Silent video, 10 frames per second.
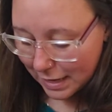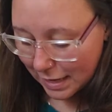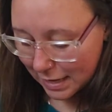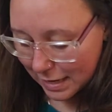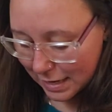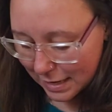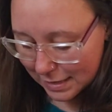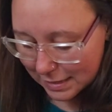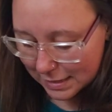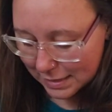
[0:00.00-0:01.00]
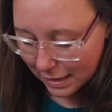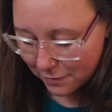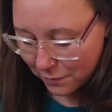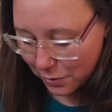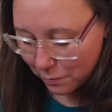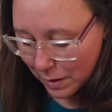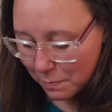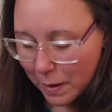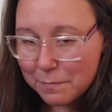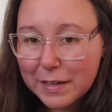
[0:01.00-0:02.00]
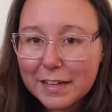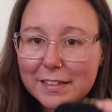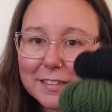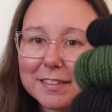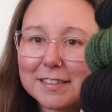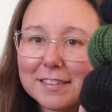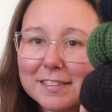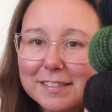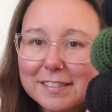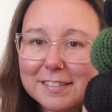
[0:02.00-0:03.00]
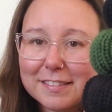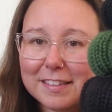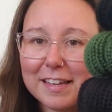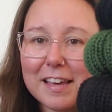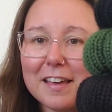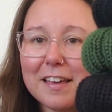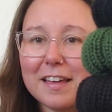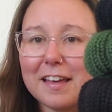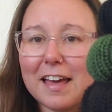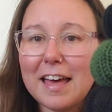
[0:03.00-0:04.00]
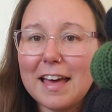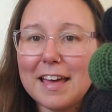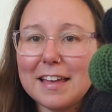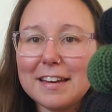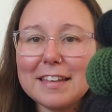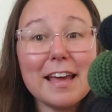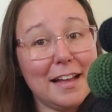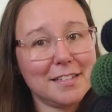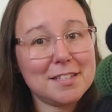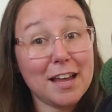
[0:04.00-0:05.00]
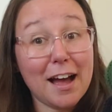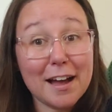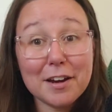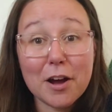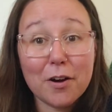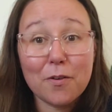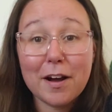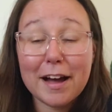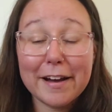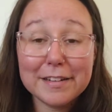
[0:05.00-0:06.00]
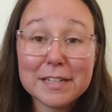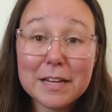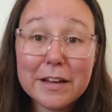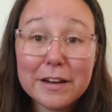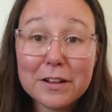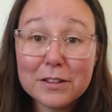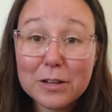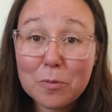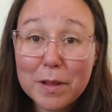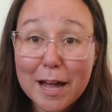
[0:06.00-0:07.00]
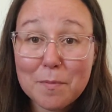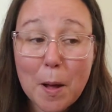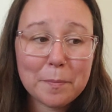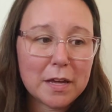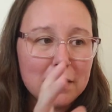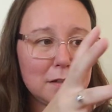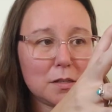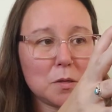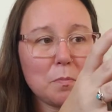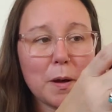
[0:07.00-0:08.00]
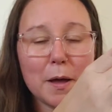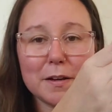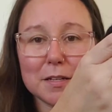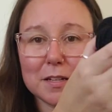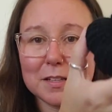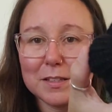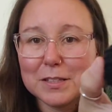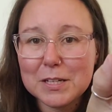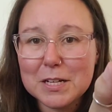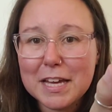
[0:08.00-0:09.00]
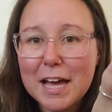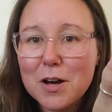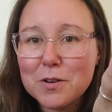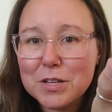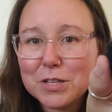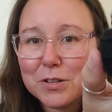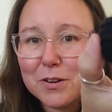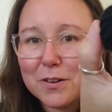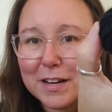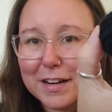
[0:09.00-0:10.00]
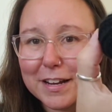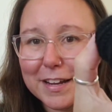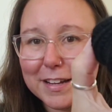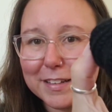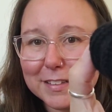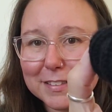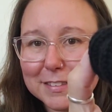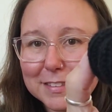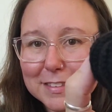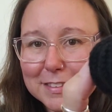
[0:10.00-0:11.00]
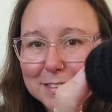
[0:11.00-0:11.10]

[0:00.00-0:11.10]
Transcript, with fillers: And it's a set of three pumpkins. And yes, I know, I did little black pumpkins, but look how cute it is!